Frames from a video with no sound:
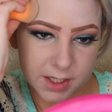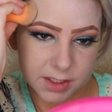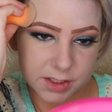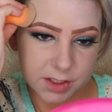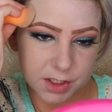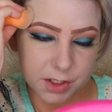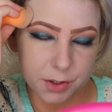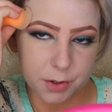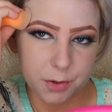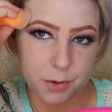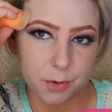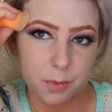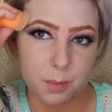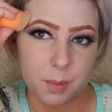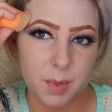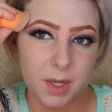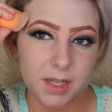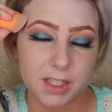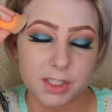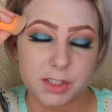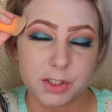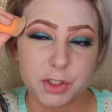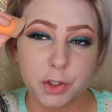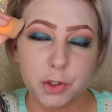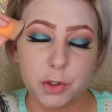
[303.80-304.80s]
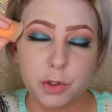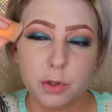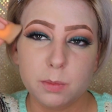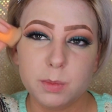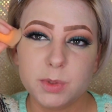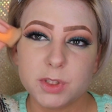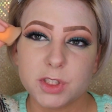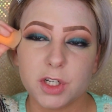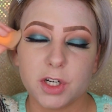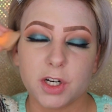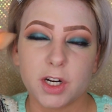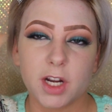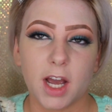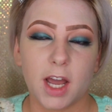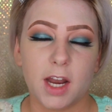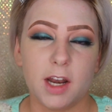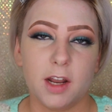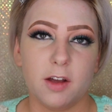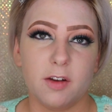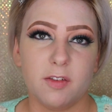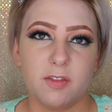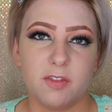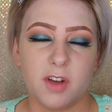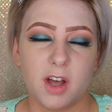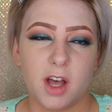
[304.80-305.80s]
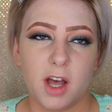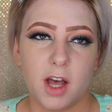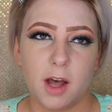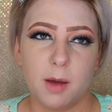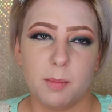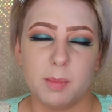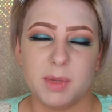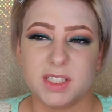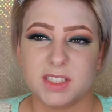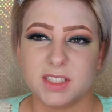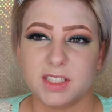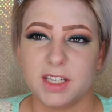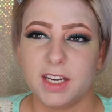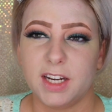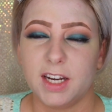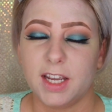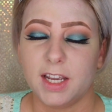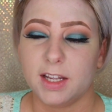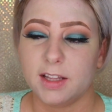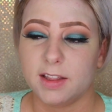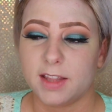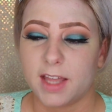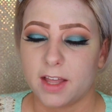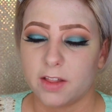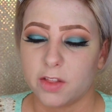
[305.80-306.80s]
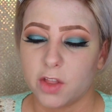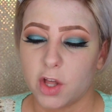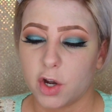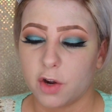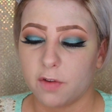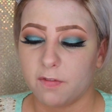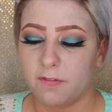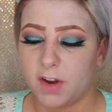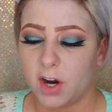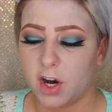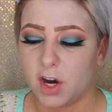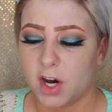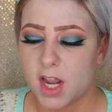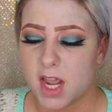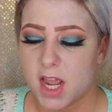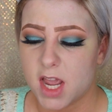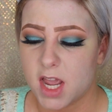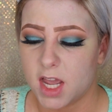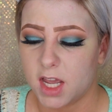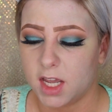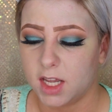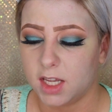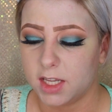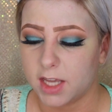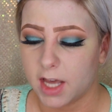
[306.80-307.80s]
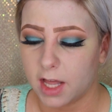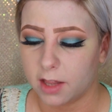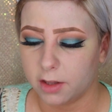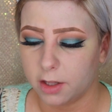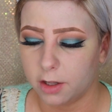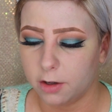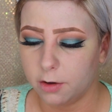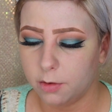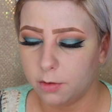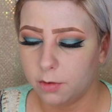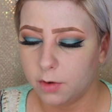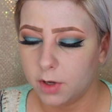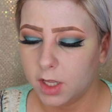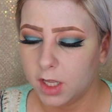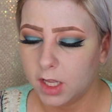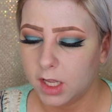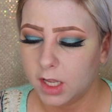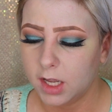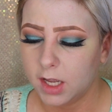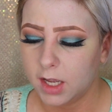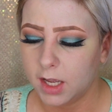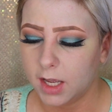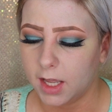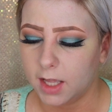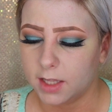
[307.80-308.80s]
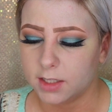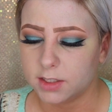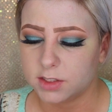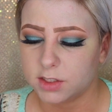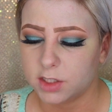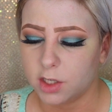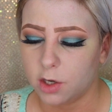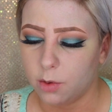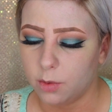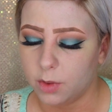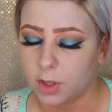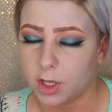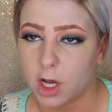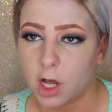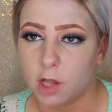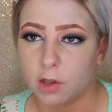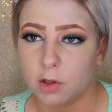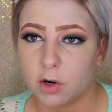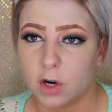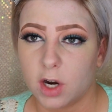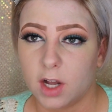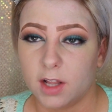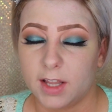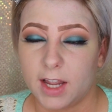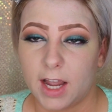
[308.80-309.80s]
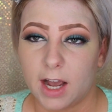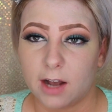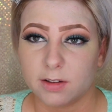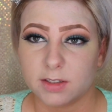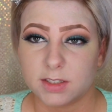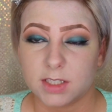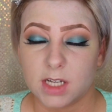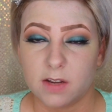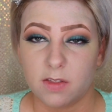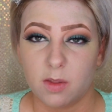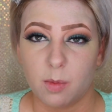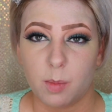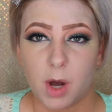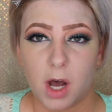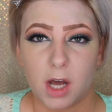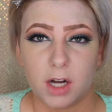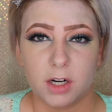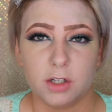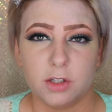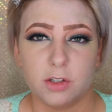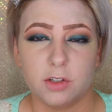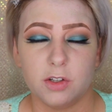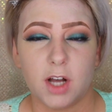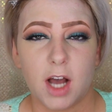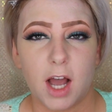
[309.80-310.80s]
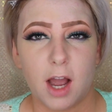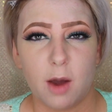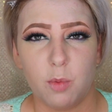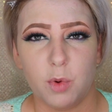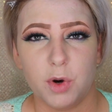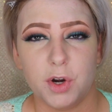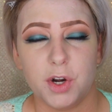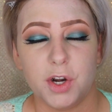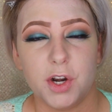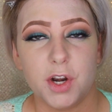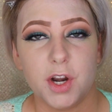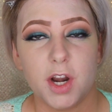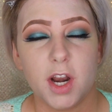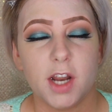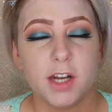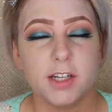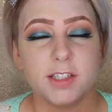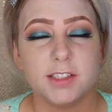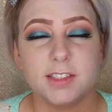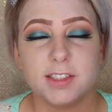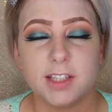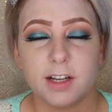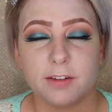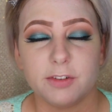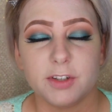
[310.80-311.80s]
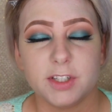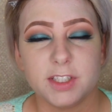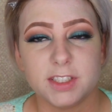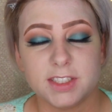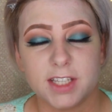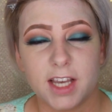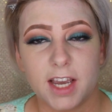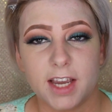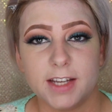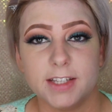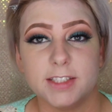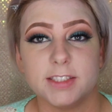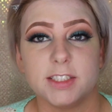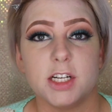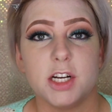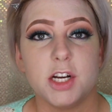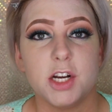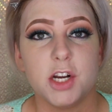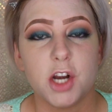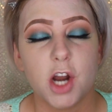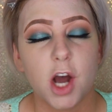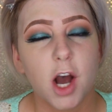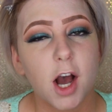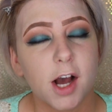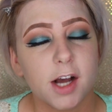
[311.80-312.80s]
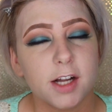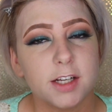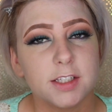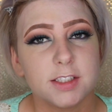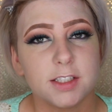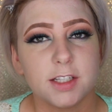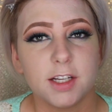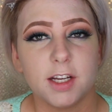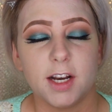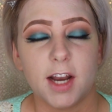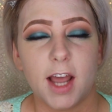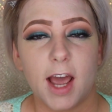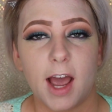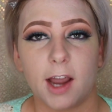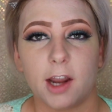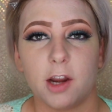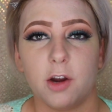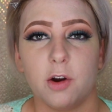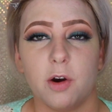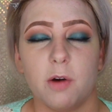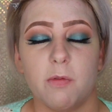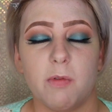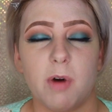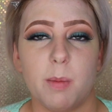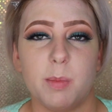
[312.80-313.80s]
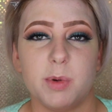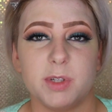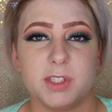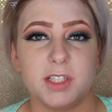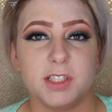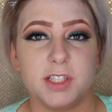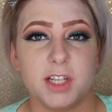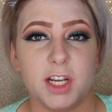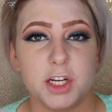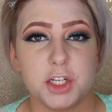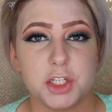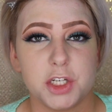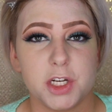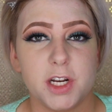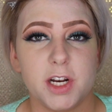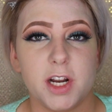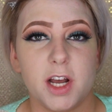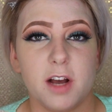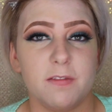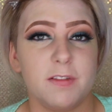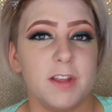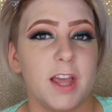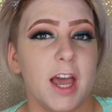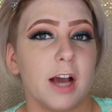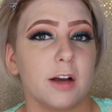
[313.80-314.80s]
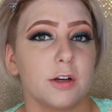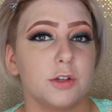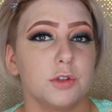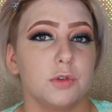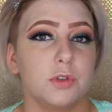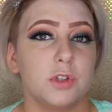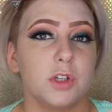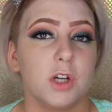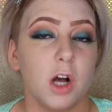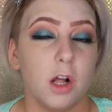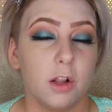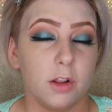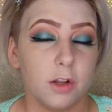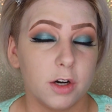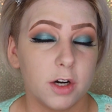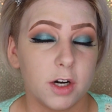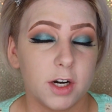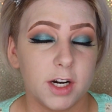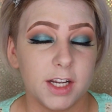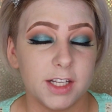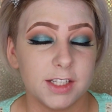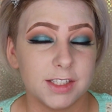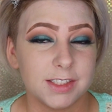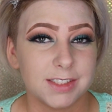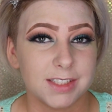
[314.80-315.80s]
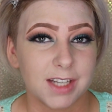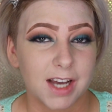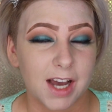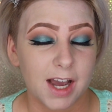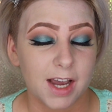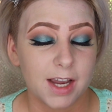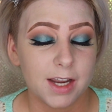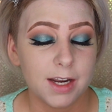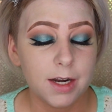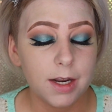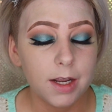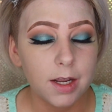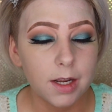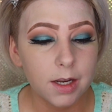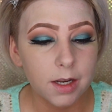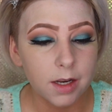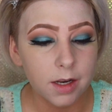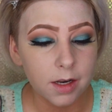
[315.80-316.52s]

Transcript: good too, but the tubes are kind of misleading. They look very yellow. So the color on the outside of the bottle, I would definitely say, is not an accurate representation of the actual color inside.